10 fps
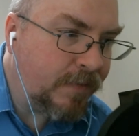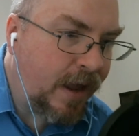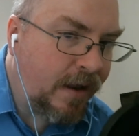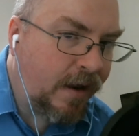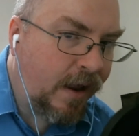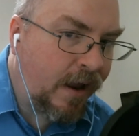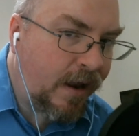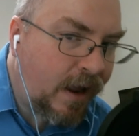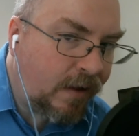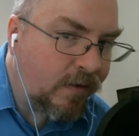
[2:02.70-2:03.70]
Yet it
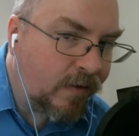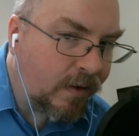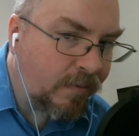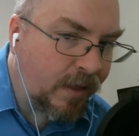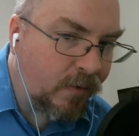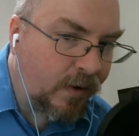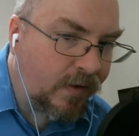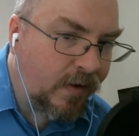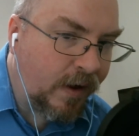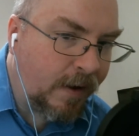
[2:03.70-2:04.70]
is something we
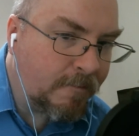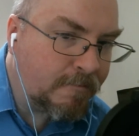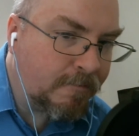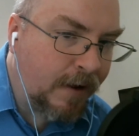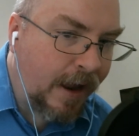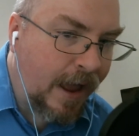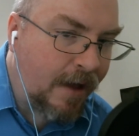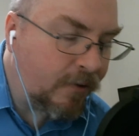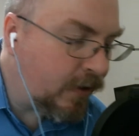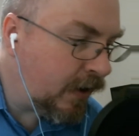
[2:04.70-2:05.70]
see play
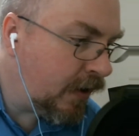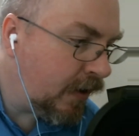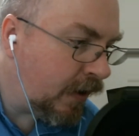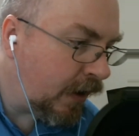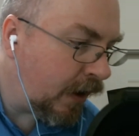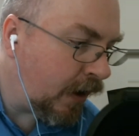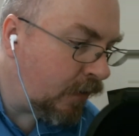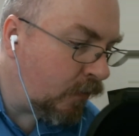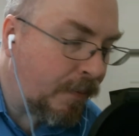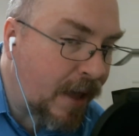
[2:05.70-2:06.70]
out
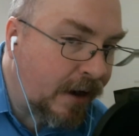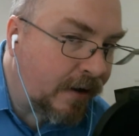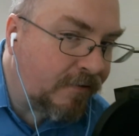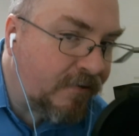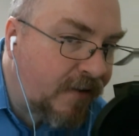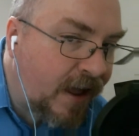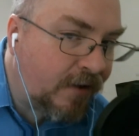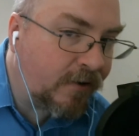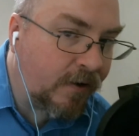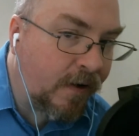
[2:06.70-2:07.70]
in repetitive
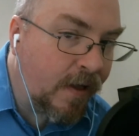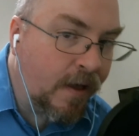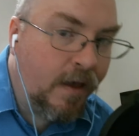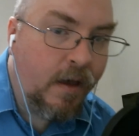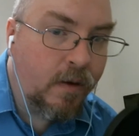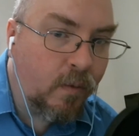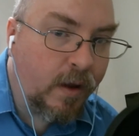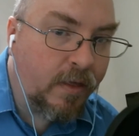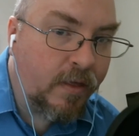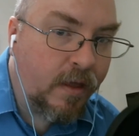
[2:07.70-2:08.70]
fashion
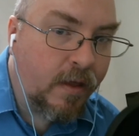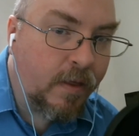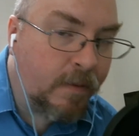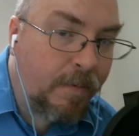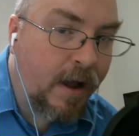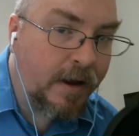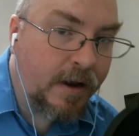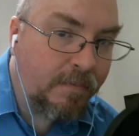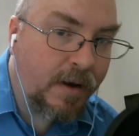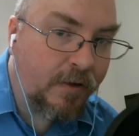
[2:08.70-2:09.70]
with the Biden
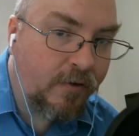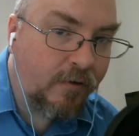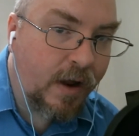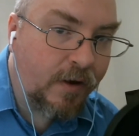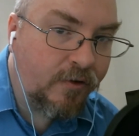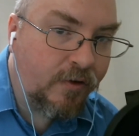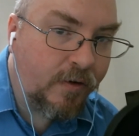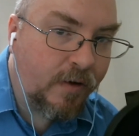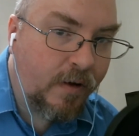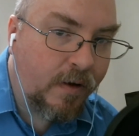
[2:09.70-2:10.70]
administration.
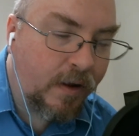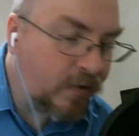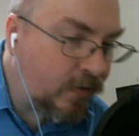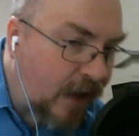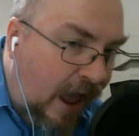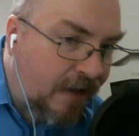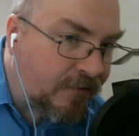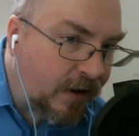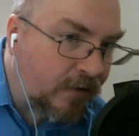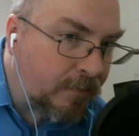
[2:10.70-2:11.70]
His staff
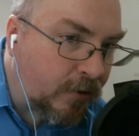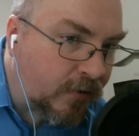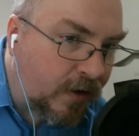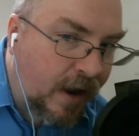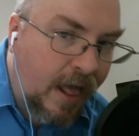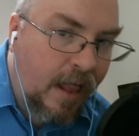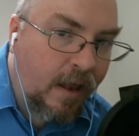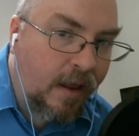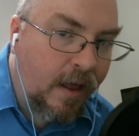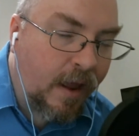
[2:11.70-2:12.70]
and his
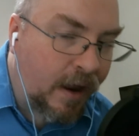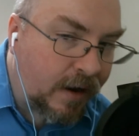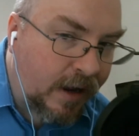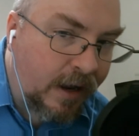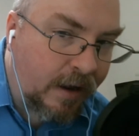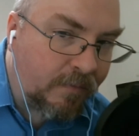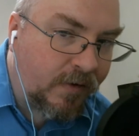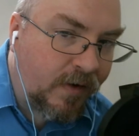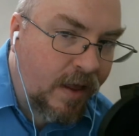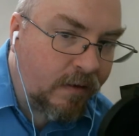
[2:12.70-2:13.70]
personnel, and he
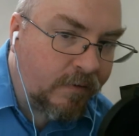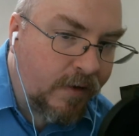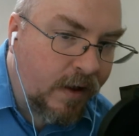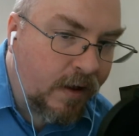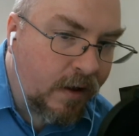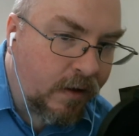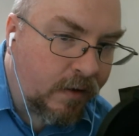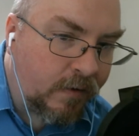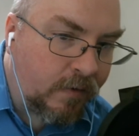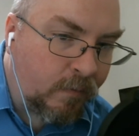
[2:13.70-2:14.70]
himself,
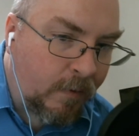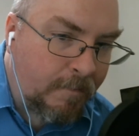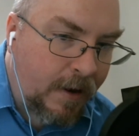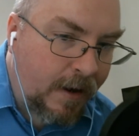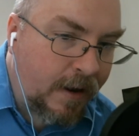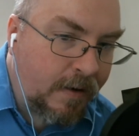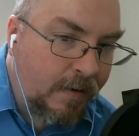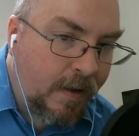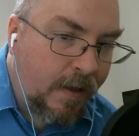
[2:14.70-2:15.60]
uh, repeat it.